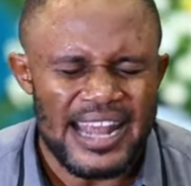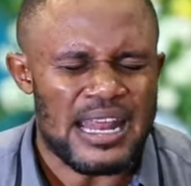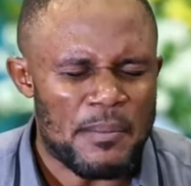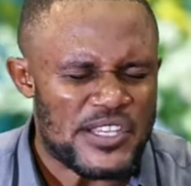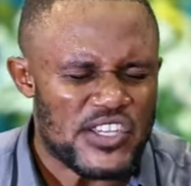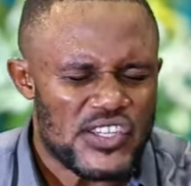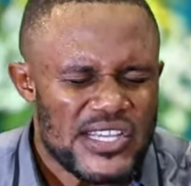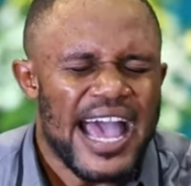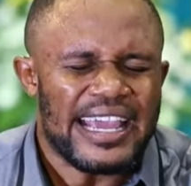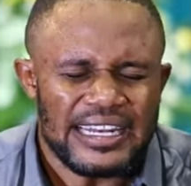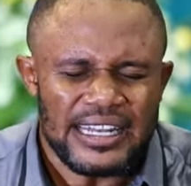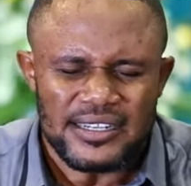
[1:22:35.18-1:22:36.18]
Let there be
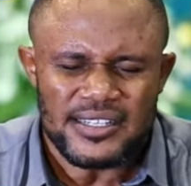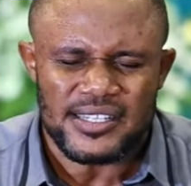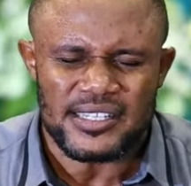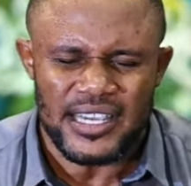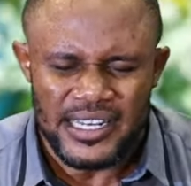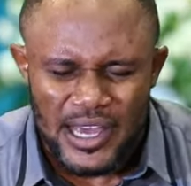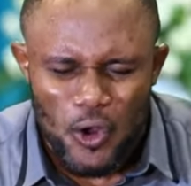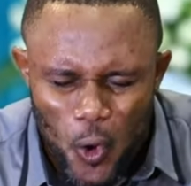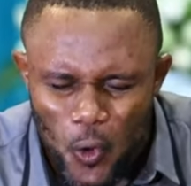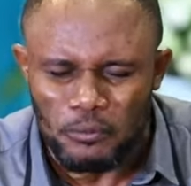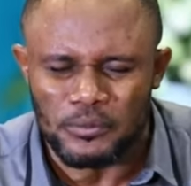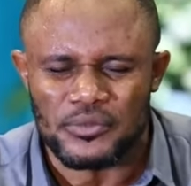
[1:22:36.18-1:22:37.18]
silence in the
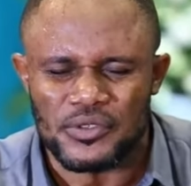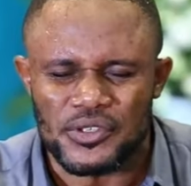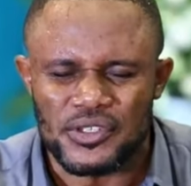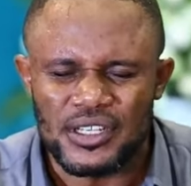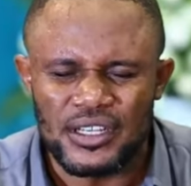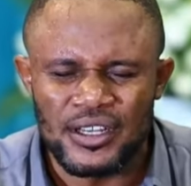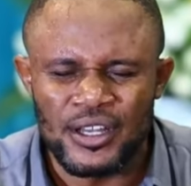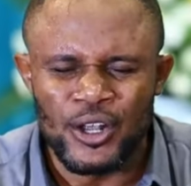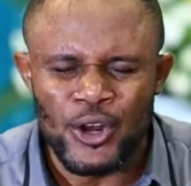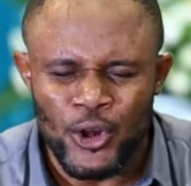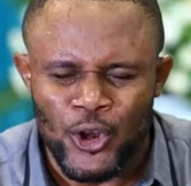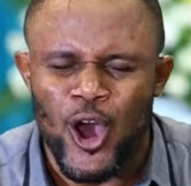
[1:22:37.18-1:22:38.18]
homes.
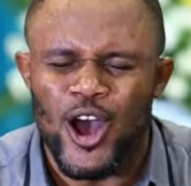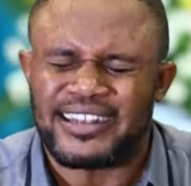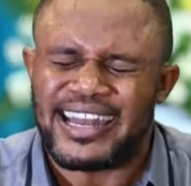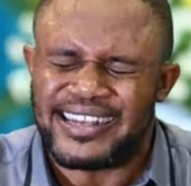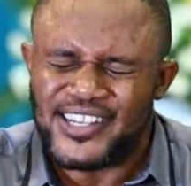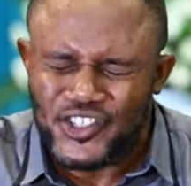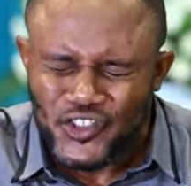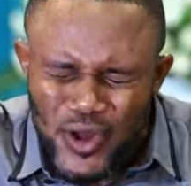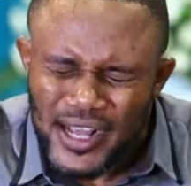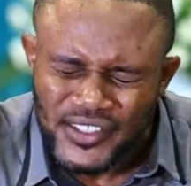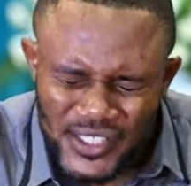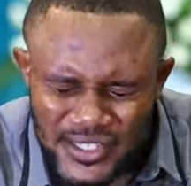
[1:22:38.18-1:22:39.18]
Lord, the
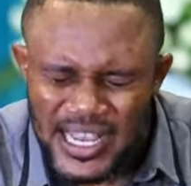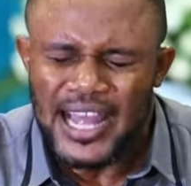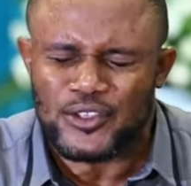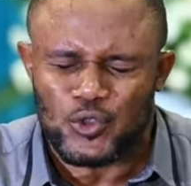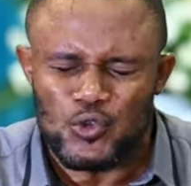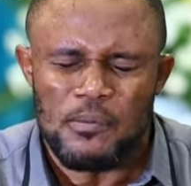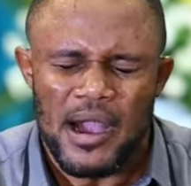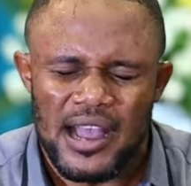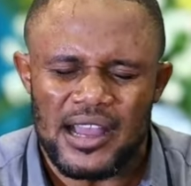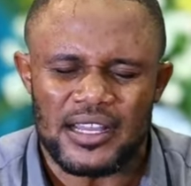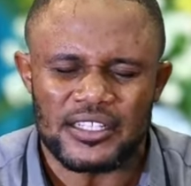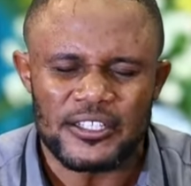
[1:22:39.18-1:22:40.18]
distractions are too
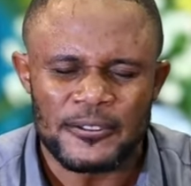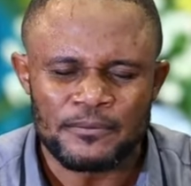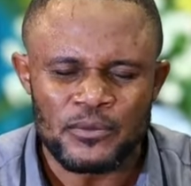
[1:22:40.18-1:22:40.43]
much.